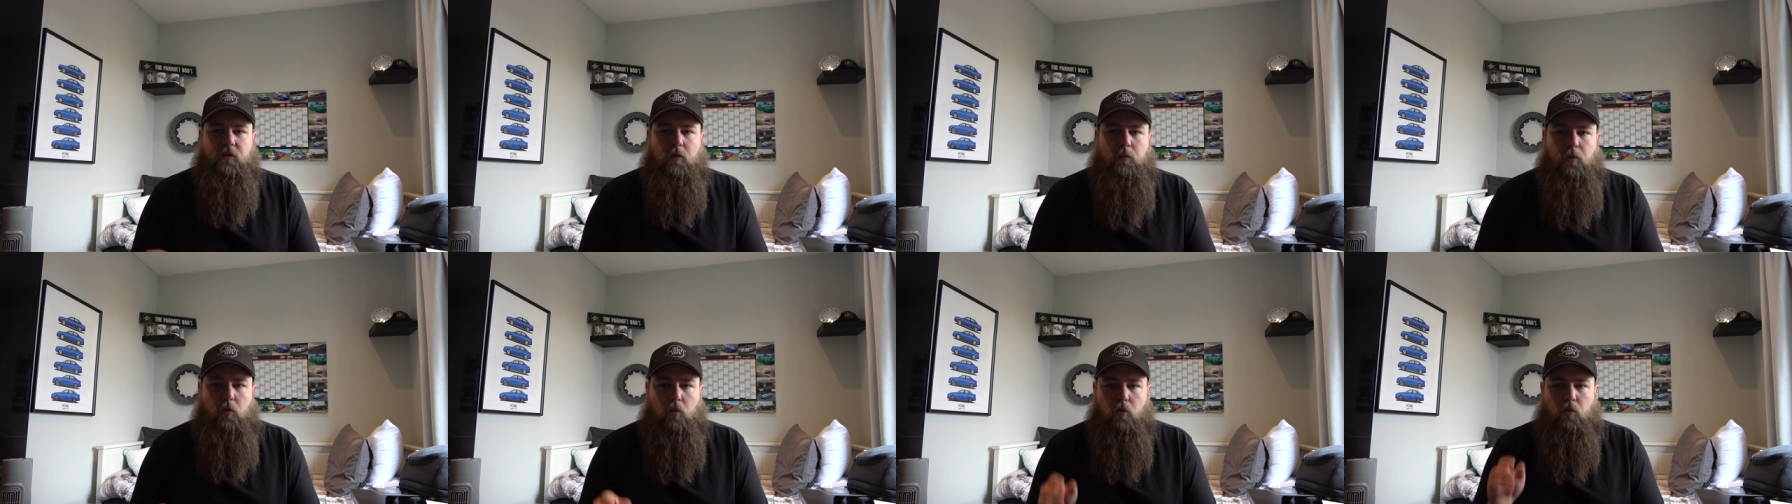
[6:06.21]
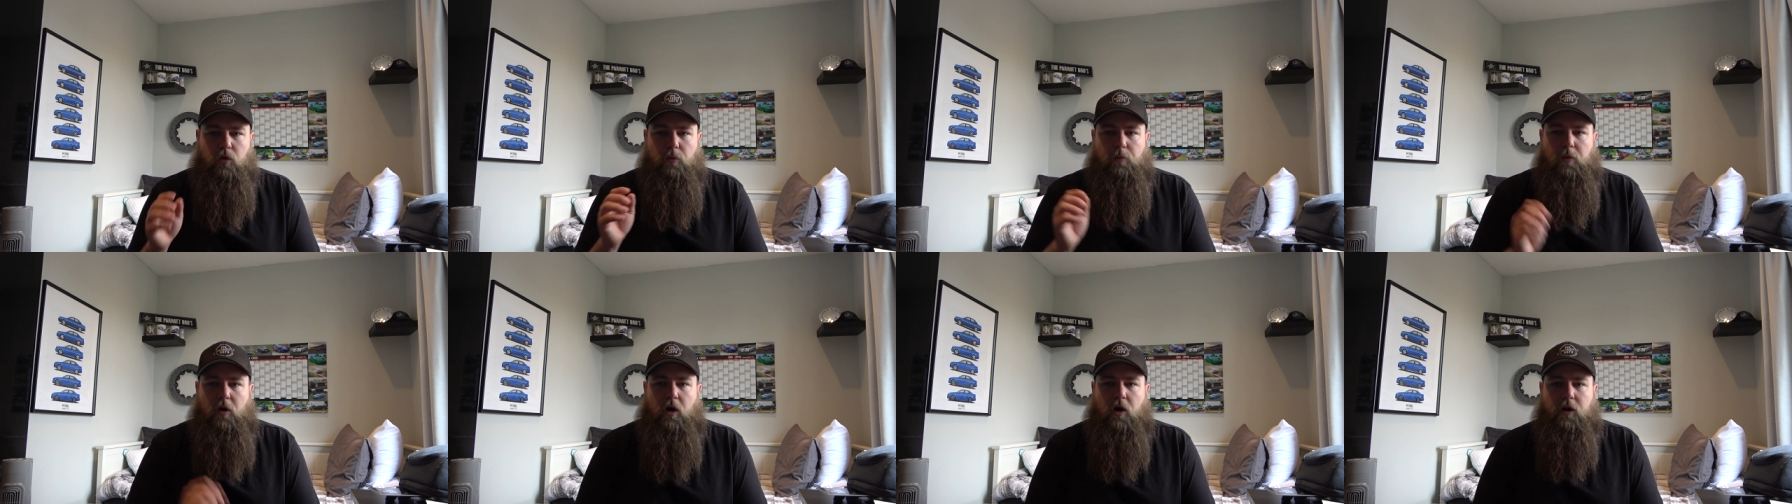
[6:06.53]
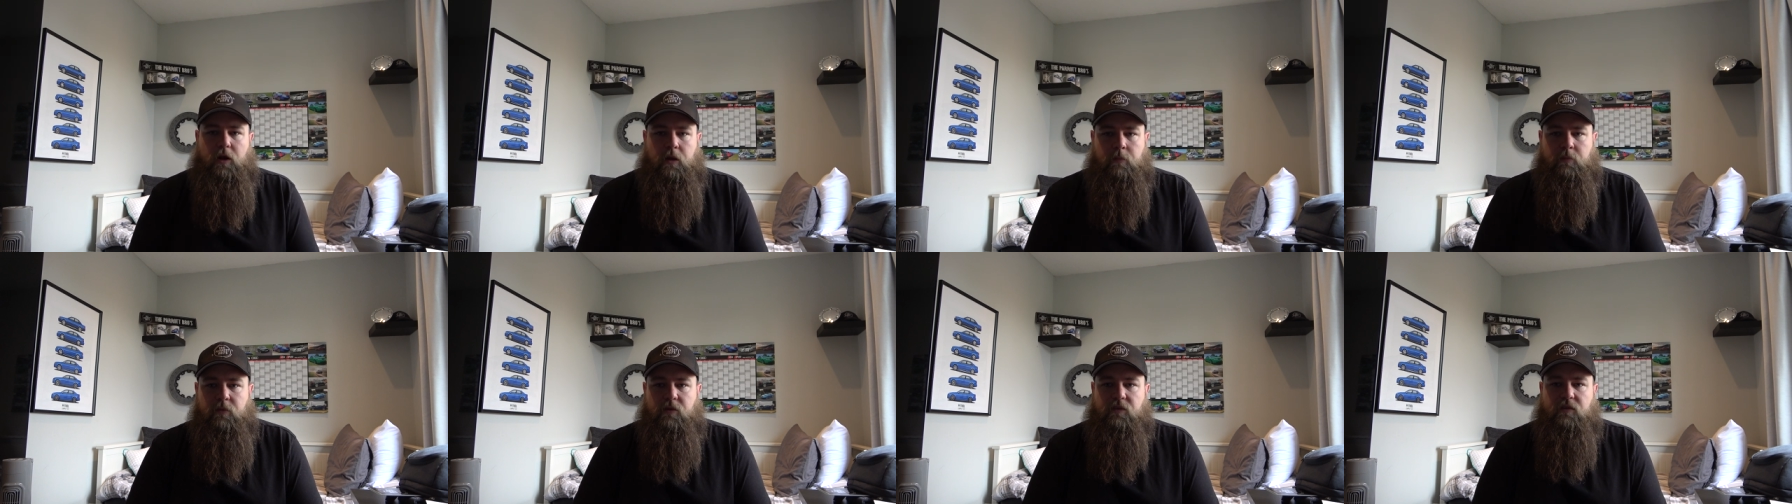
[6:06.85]
I'll put all the
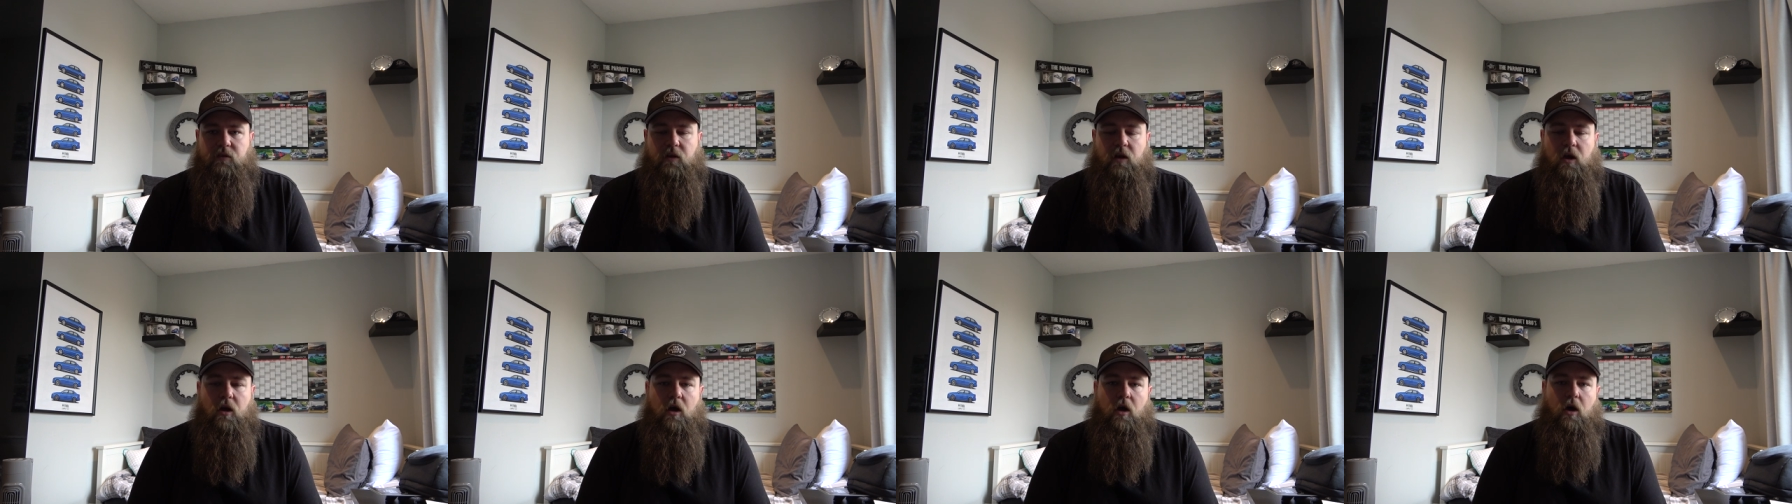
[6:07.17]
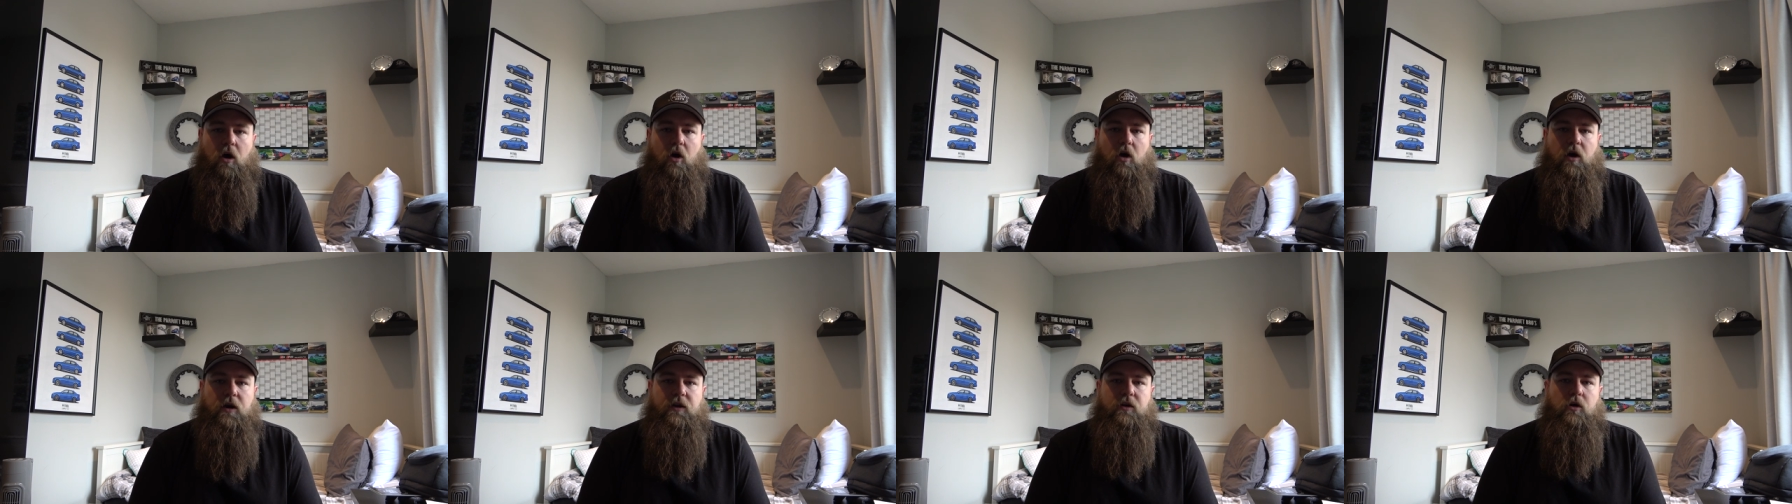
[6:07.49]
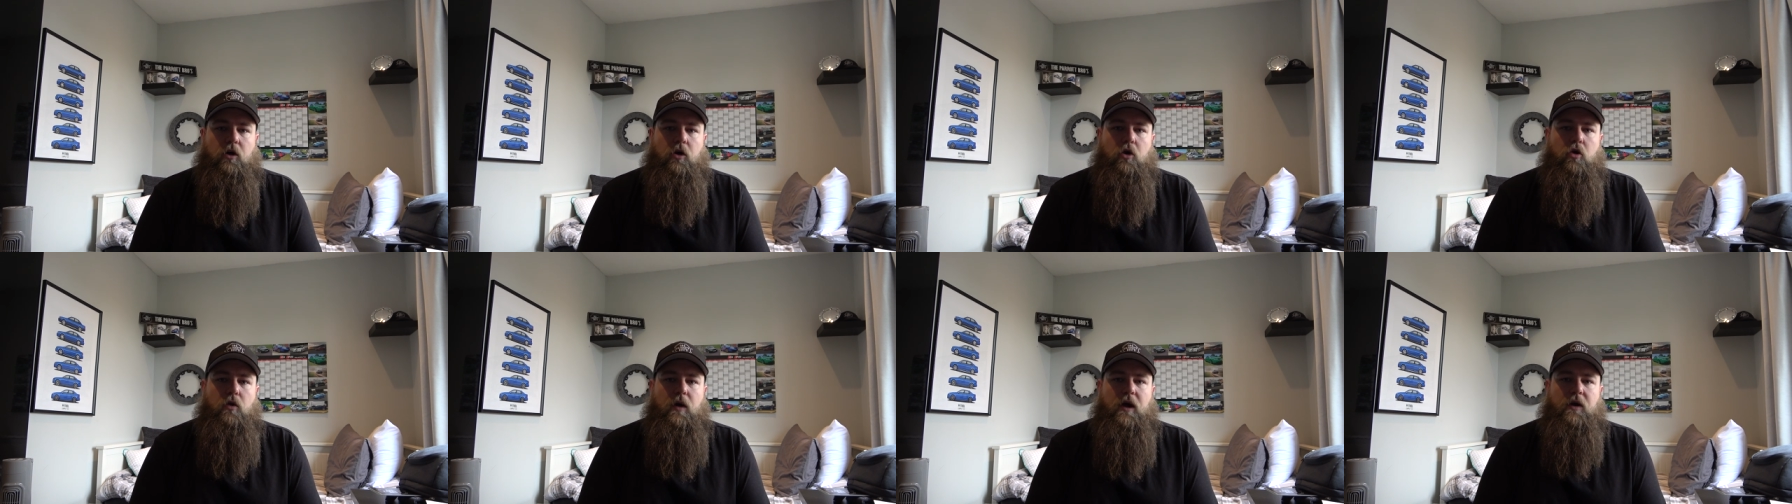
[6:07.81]
part numbers I
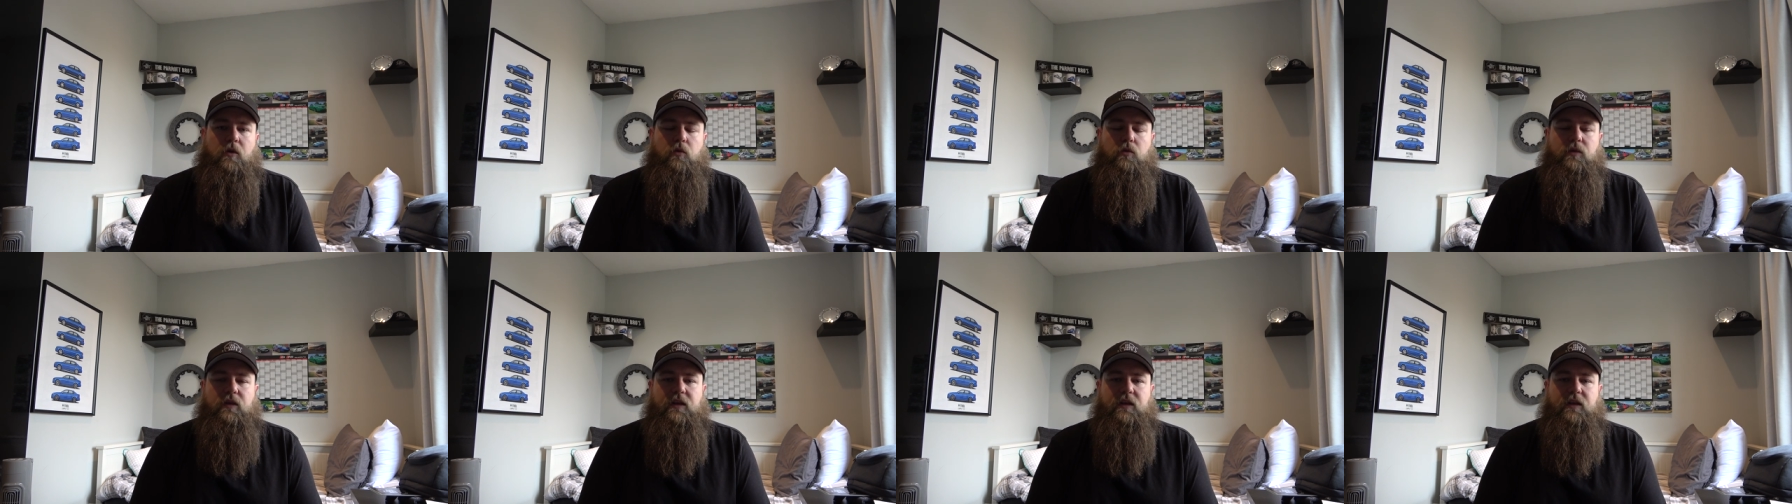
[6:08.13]
know and all